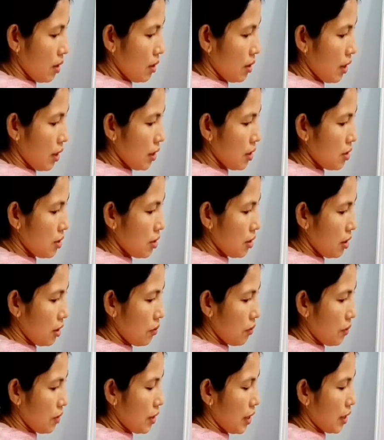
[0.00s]
right? It
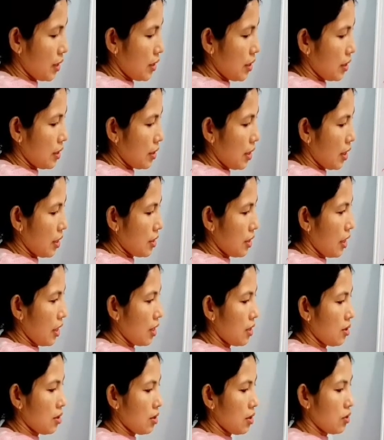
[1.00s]
will get detached
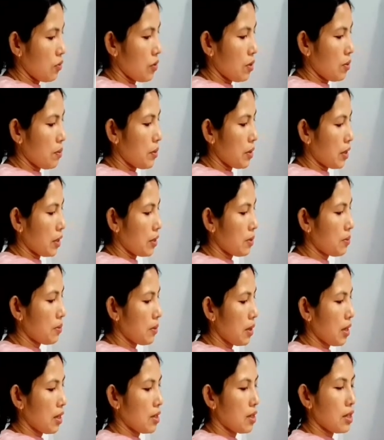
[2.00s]
and it will become
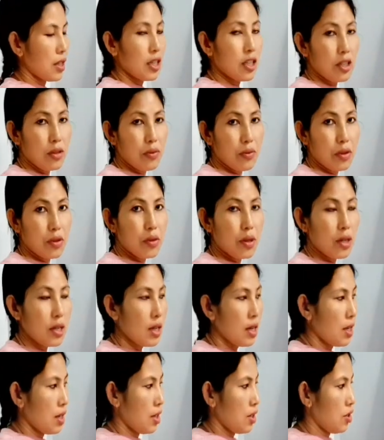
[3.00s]
an individual
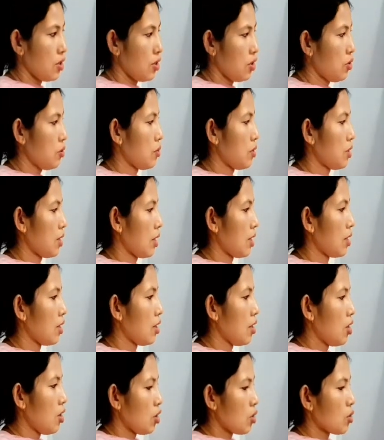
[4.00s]
new cell.
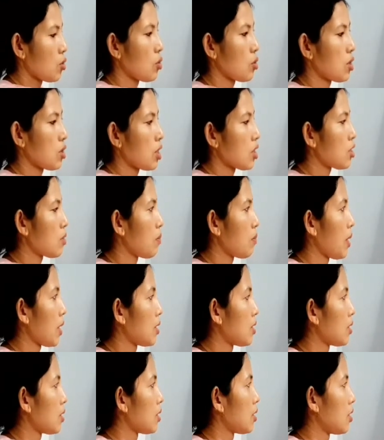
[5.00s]
So such
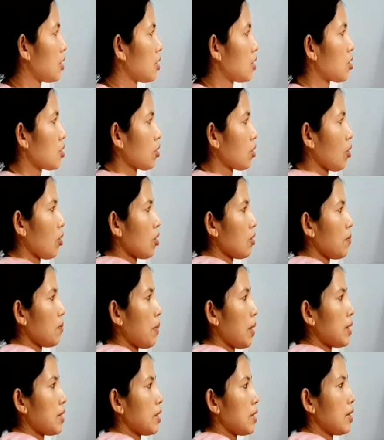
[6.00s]
method is called
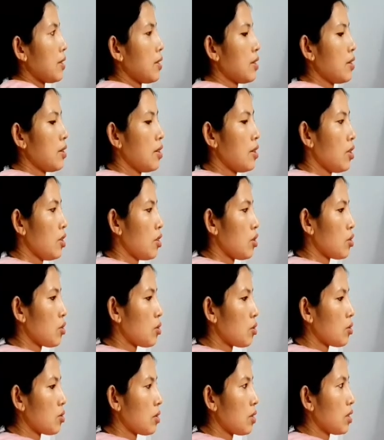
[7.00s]
budding.
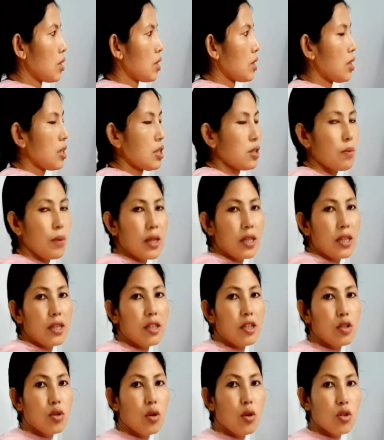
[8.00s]
So this budding
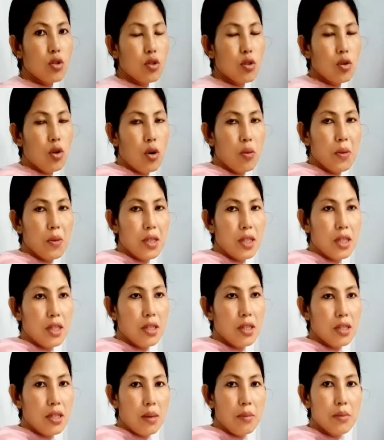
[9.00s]
is also common
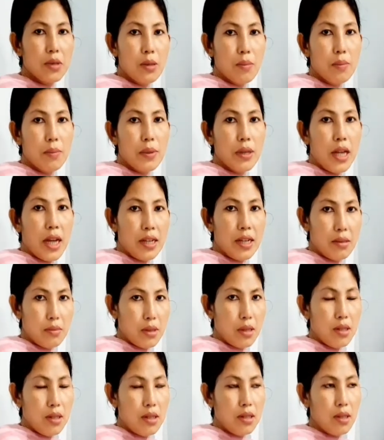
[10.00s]
in some simple animal